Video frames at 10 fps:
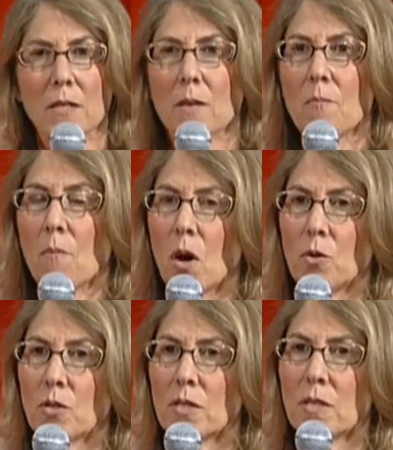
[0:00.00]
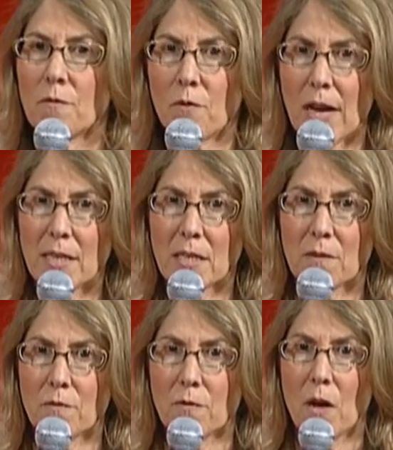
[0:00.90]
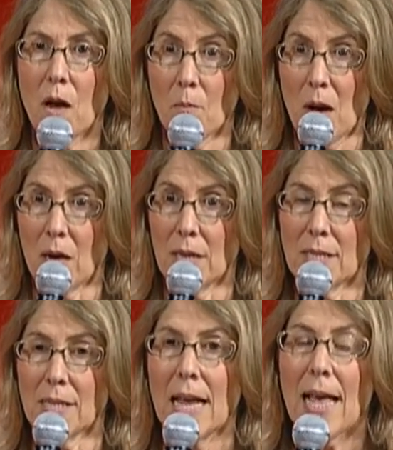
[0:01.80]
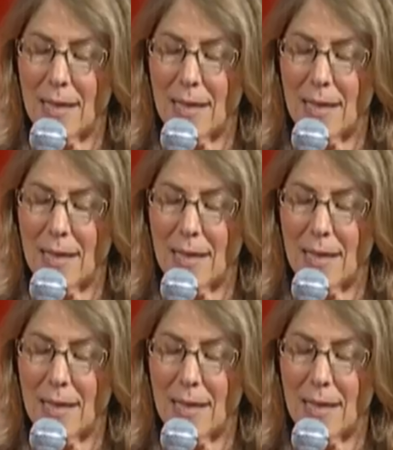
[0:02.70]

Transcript: to the most divisive among us.